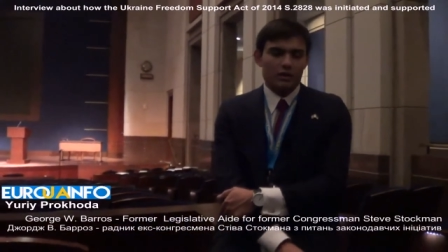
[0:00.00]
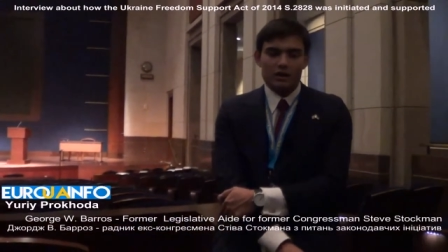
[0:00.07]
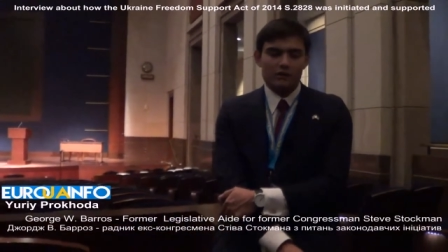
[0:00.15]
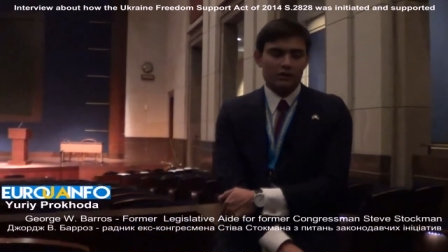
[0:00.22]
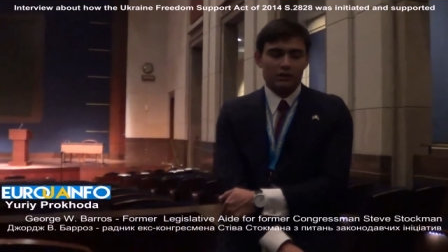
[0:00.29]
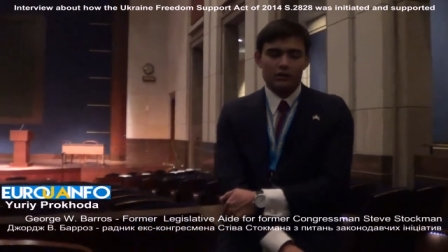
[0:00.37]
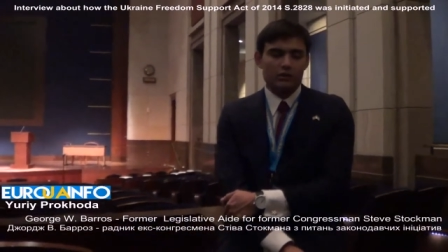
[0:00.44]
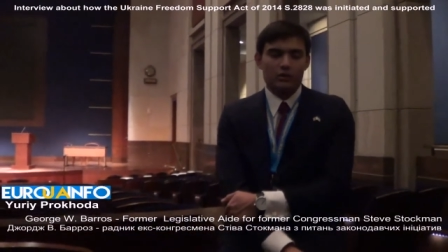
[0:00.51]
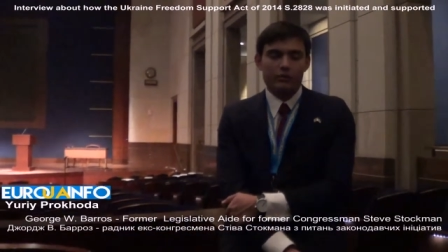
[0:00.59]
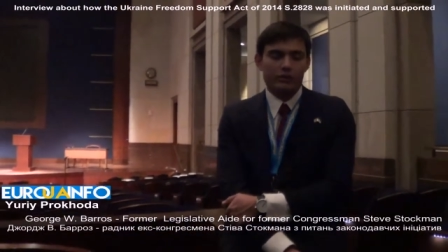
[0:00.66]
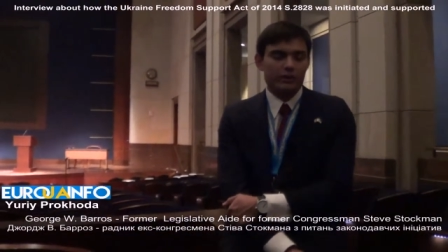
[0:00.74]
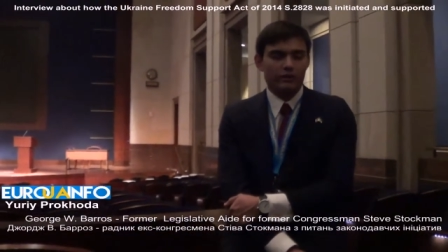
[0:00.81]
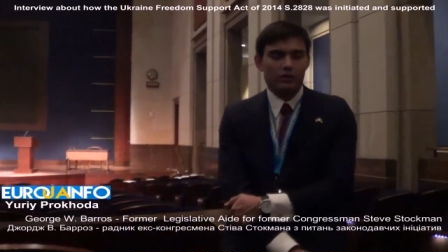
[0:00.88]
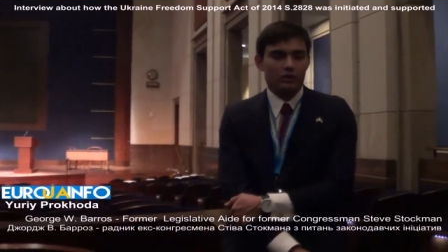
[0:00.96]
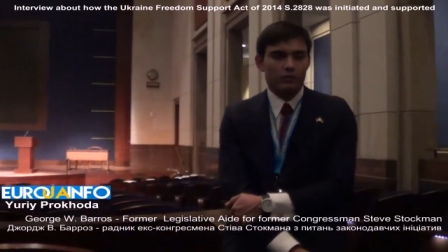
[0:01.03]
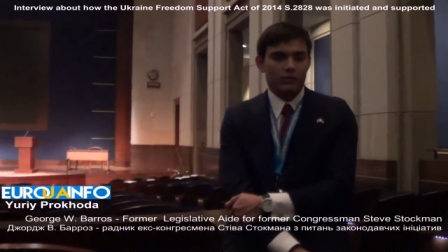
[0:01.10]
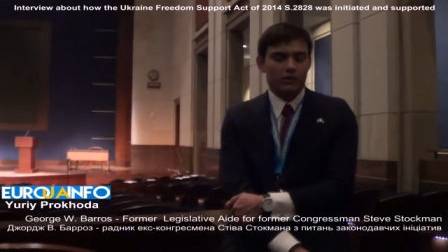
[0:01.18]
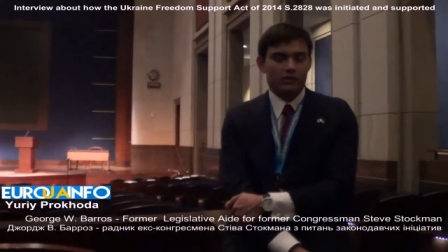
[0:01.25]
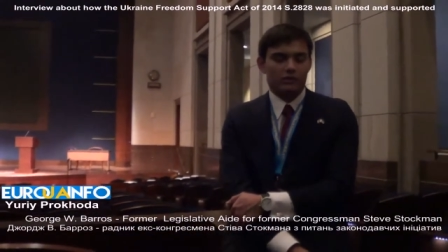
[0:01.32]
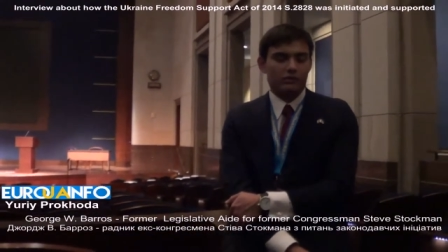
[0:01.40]
it's not going to go anywhere,
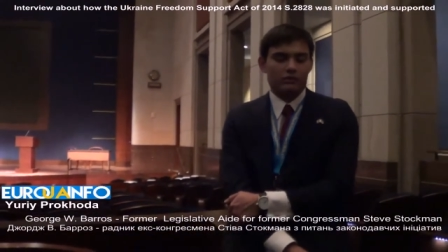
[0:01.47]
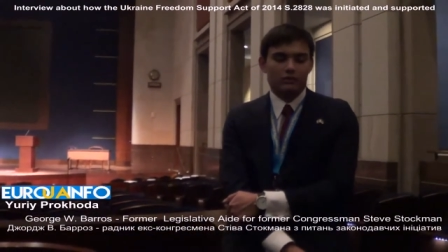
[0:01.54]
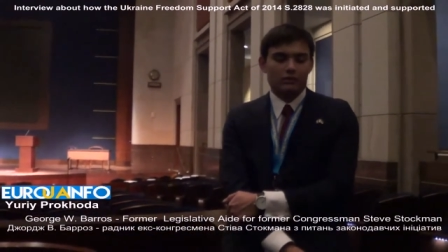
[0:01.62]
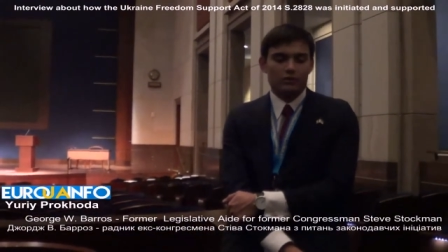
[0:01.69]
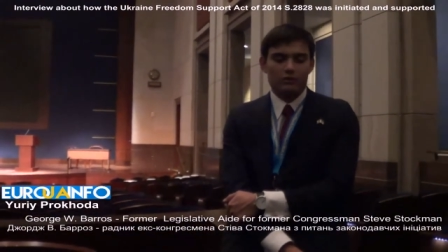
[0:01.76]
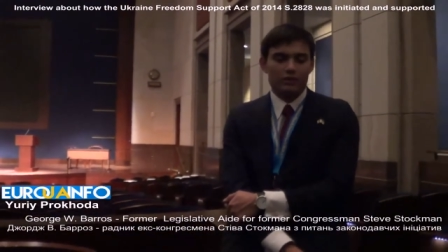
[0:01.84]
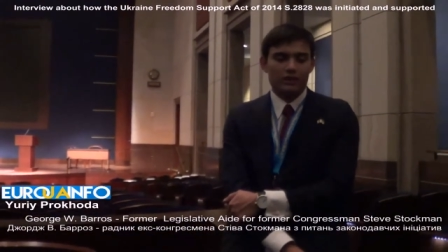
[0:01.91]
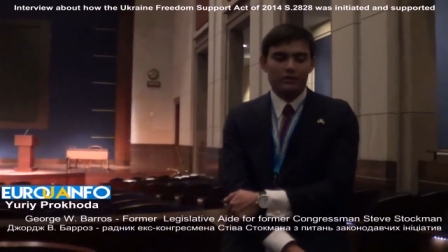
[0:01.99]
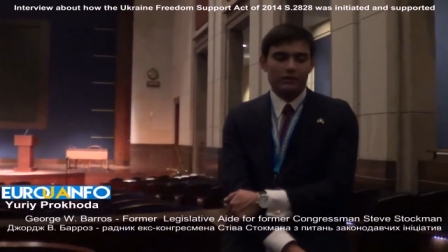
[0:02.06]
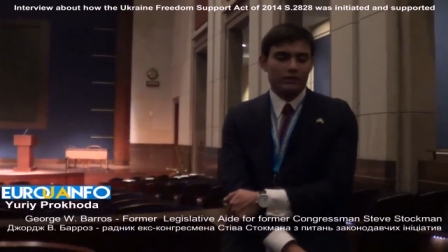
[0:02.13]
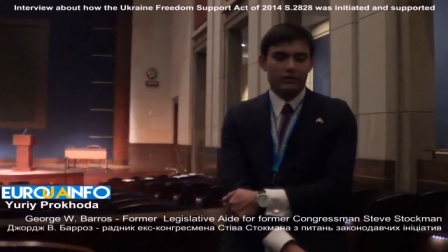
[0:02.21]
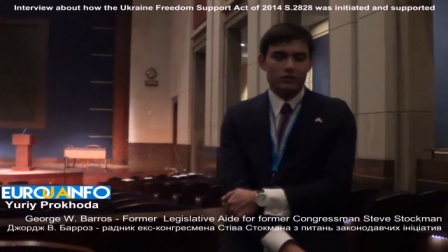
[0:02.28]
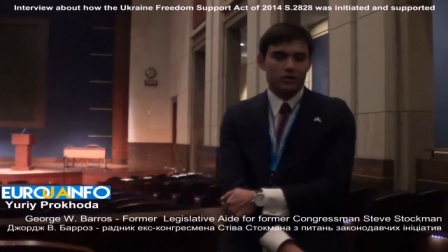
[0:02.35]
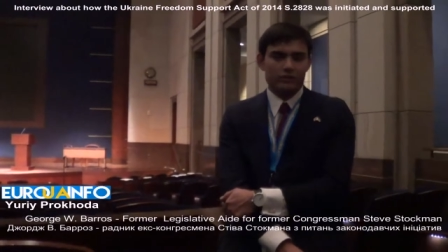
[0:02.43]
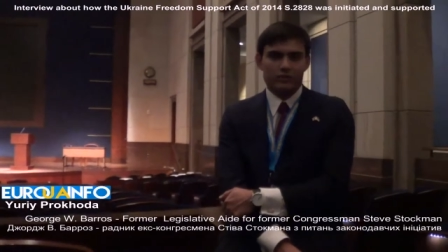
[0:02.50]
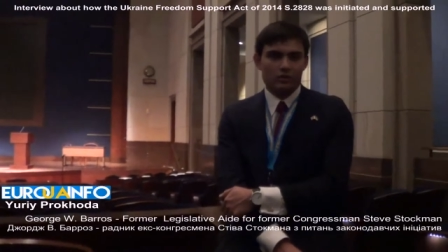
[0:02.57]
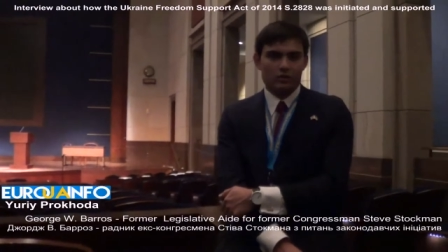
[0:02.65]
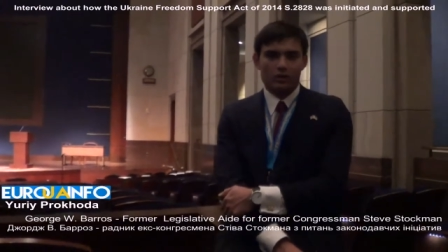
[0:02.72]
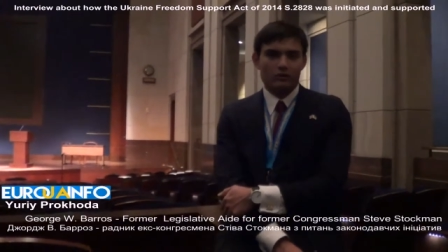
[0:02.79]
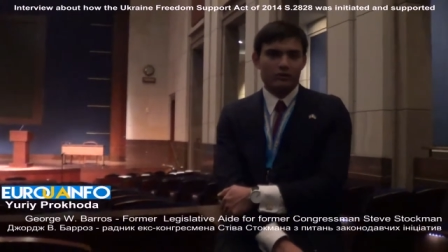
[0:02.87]
because you need the leadership
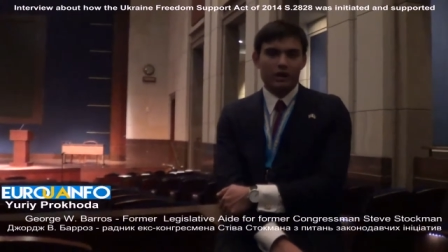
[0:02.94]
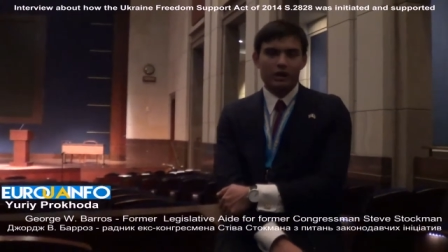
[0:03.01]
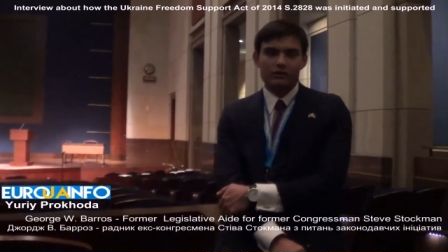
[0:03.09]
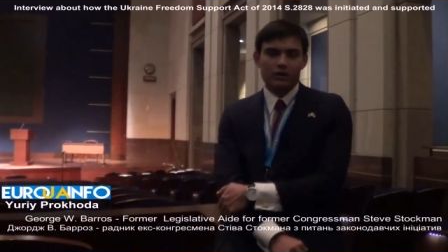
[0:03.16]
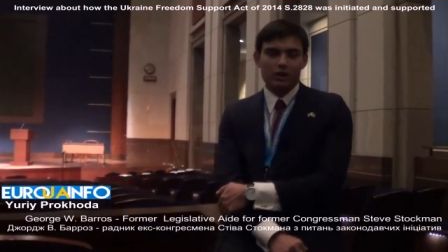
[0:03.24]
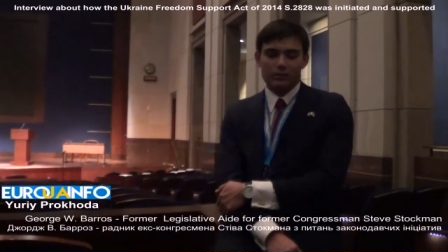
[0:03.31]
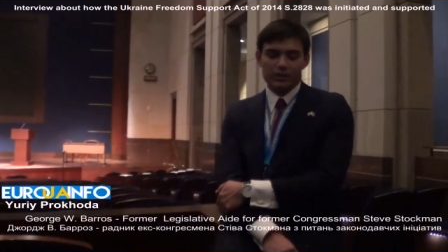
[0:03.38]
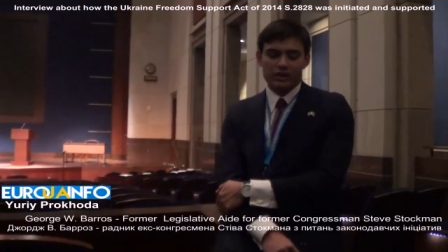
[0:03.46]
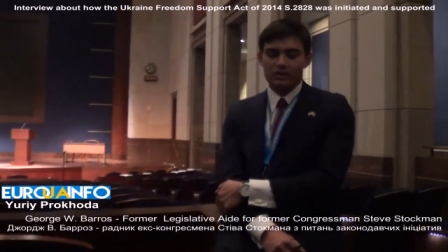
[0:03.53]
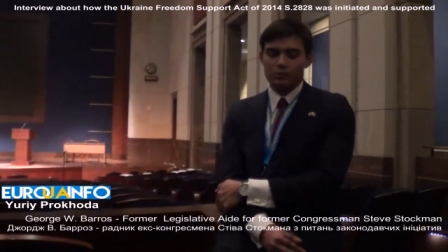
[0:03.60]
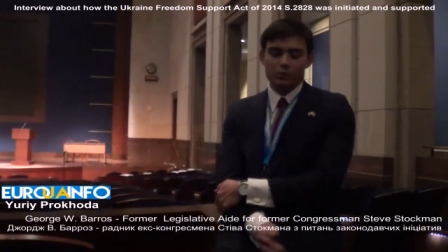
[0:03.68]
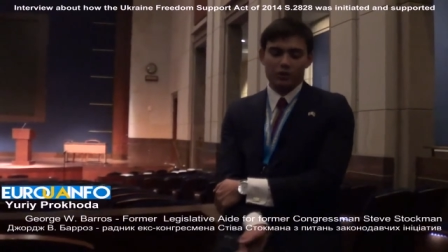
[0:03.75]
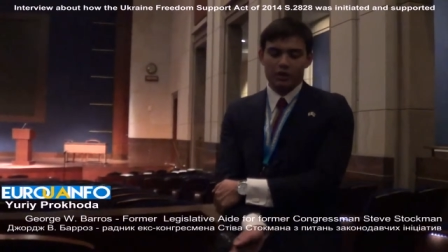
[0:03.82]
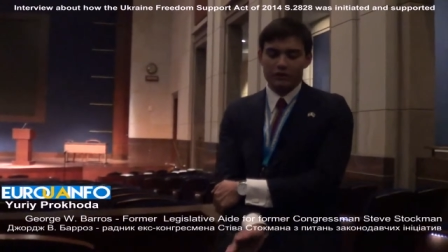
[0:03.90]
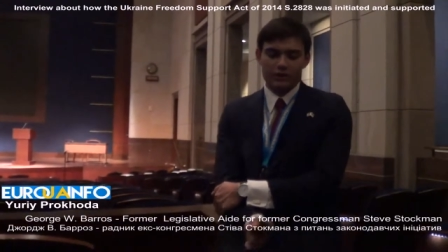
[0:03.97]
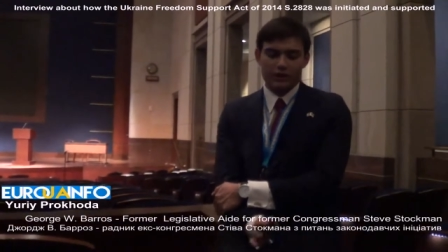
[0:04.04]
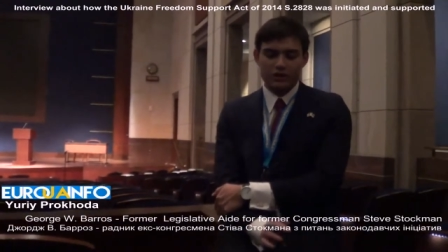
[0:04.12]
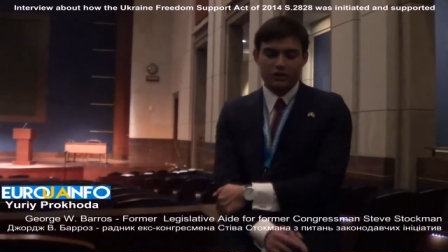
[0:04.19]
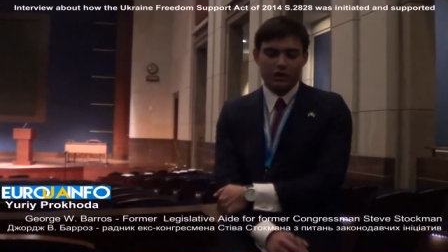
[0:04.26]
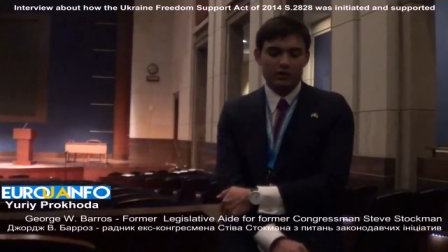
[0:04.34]
to call things up. They need to put it in
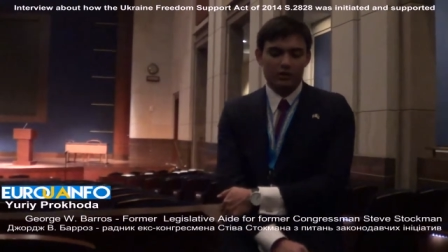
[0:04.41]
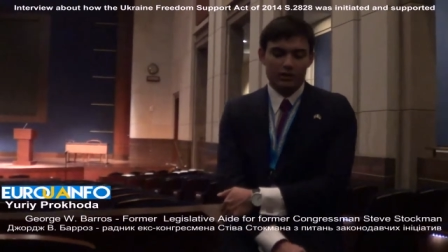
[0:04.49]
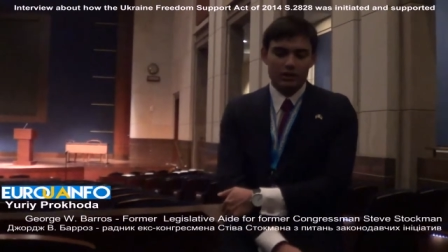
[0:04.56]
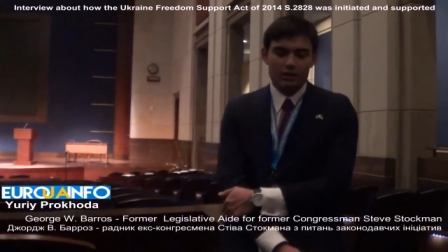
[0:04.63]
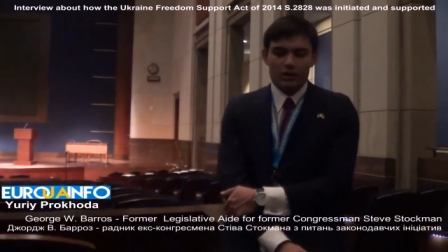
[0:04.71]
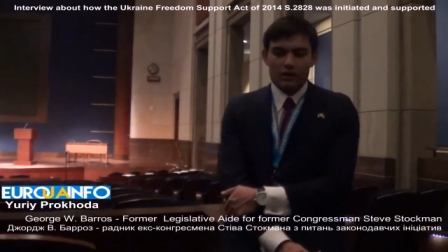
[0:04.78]
the agenda.